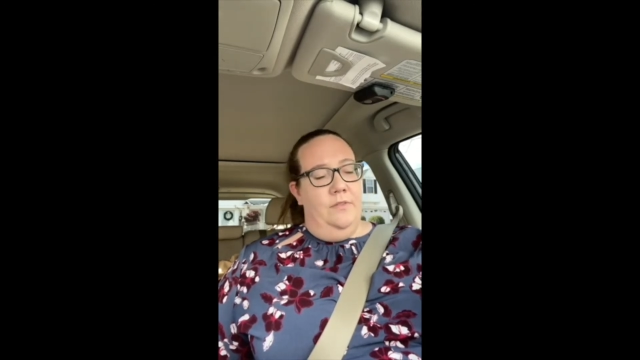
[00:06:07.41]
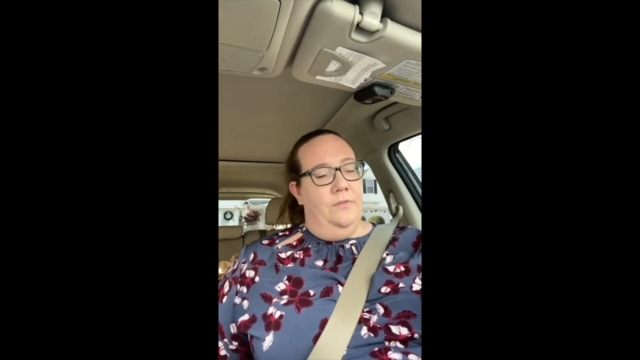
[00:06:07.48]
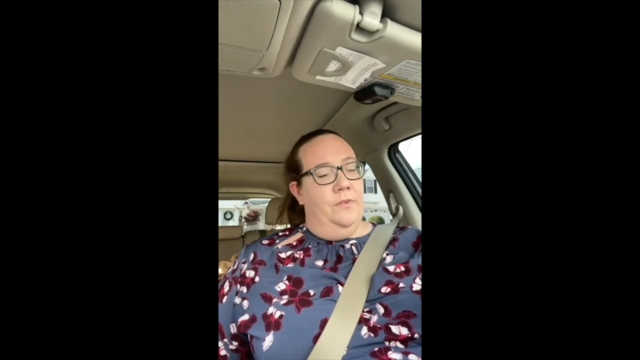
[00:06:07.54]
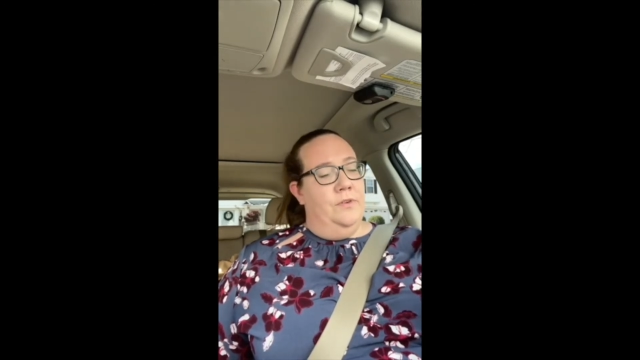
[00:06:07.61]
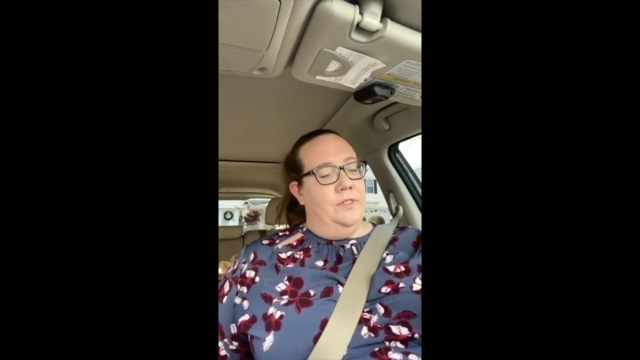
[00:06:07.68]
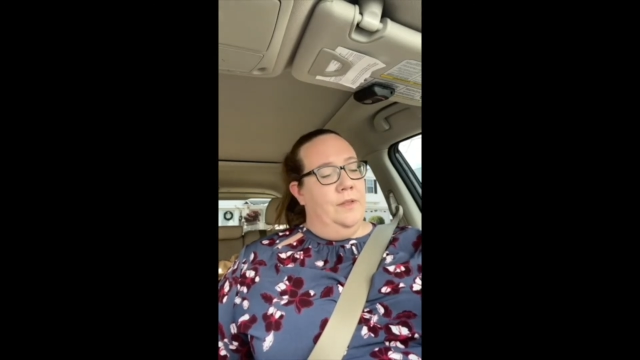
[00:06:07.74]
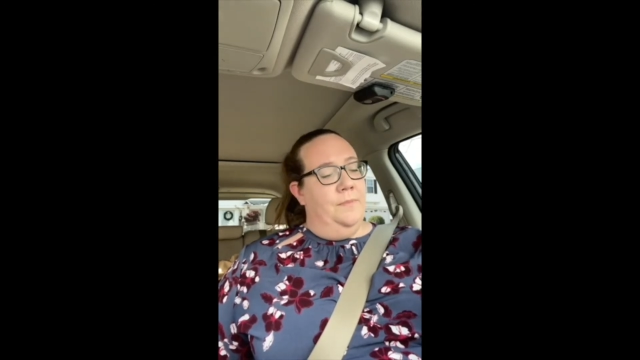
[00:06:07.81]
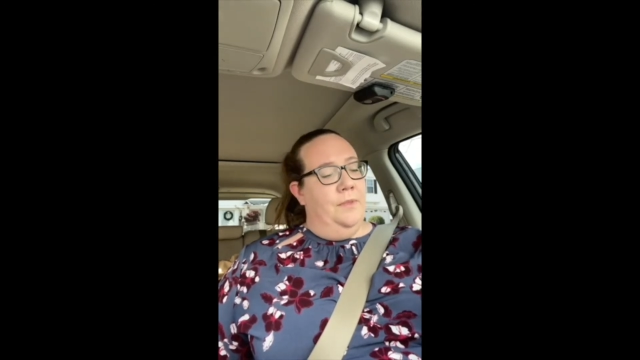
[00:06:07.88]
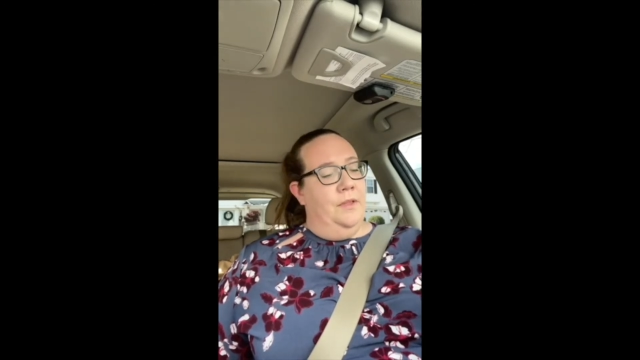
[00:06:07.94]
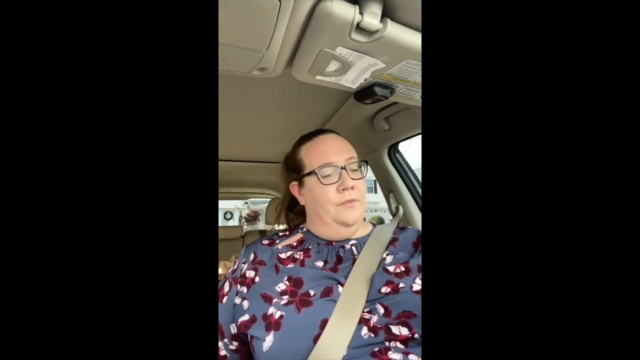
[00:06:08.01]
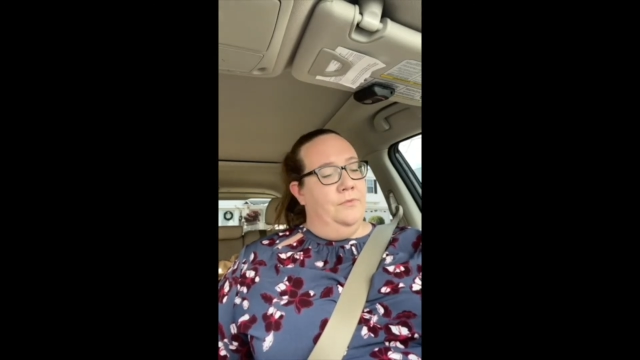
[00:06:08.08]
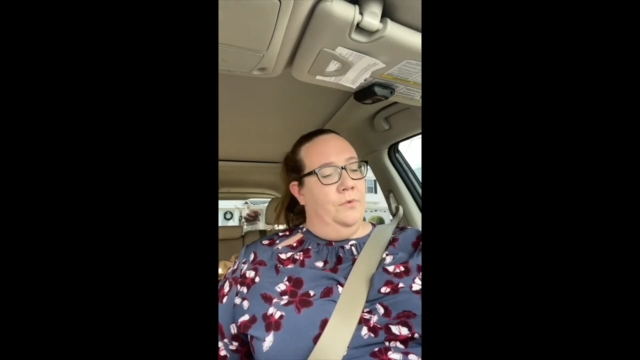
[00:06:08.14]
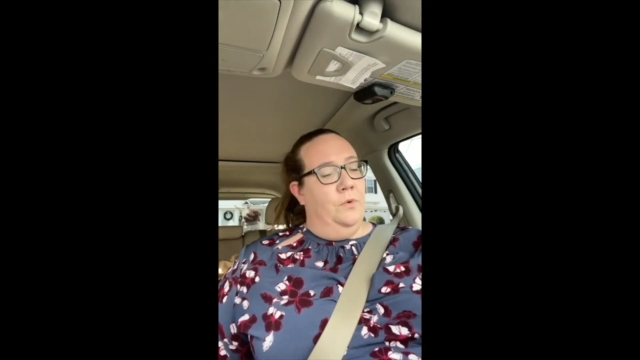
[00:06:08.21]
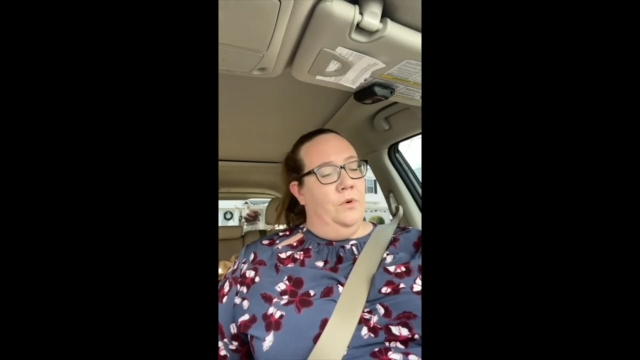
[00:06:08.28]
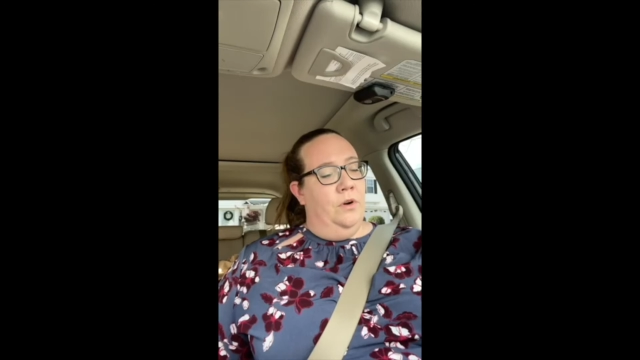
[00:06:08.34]
for something
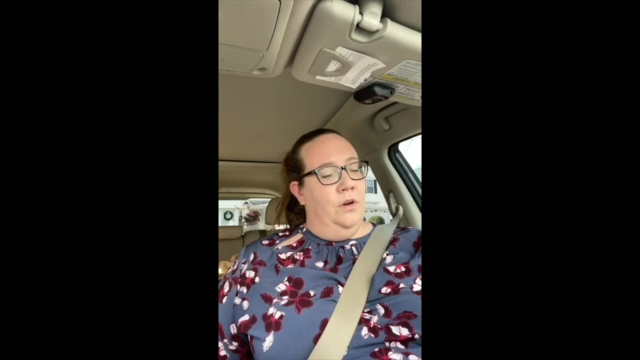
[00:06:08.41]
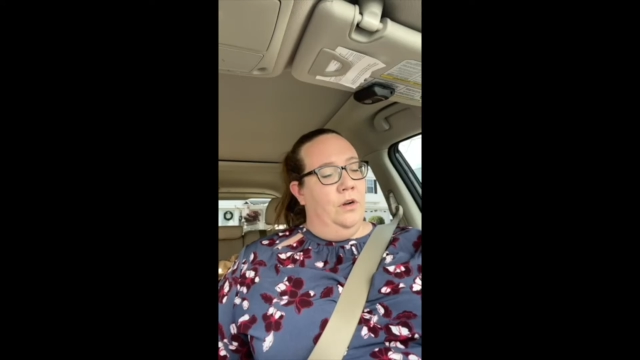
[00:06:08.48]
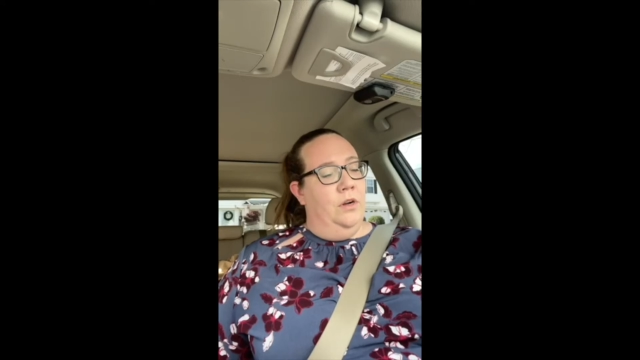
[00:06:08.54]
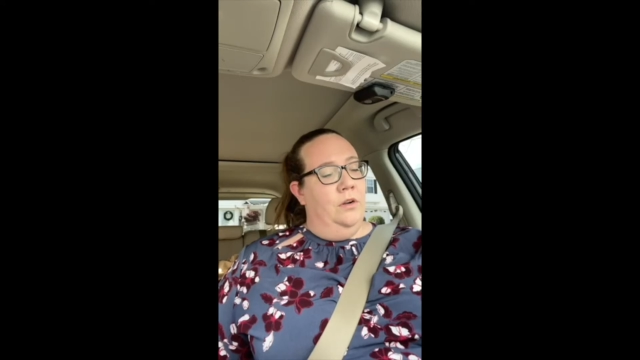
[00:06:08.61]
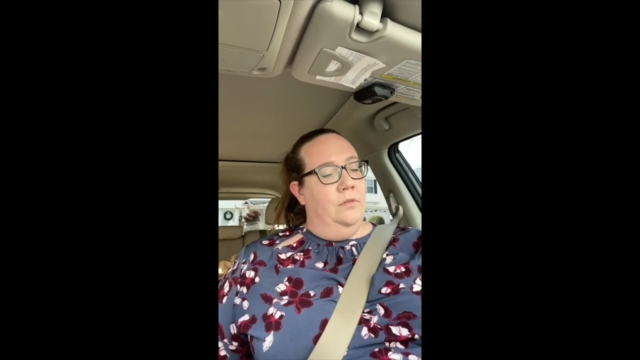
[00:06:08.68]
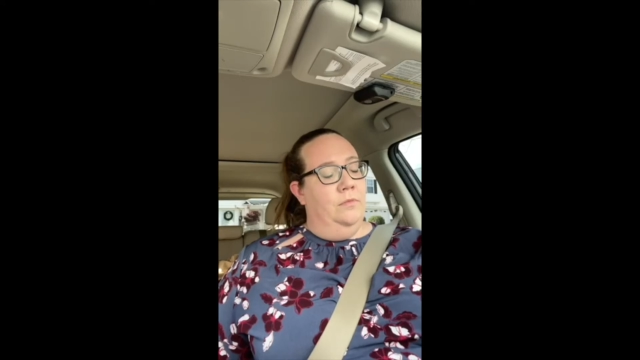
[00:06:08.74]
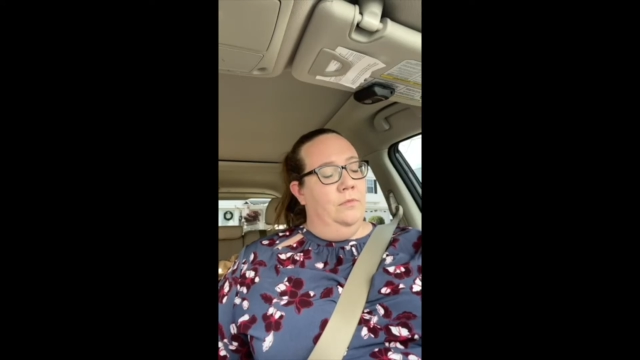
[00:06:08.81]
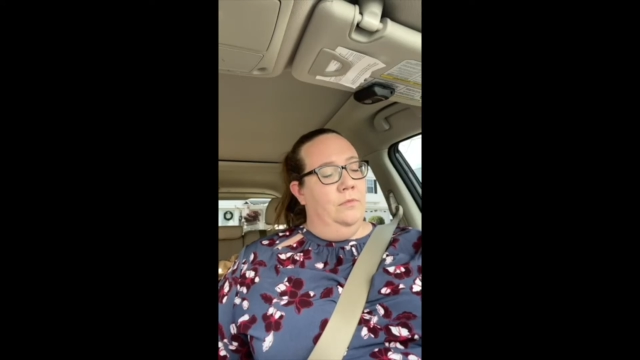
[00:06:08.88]
for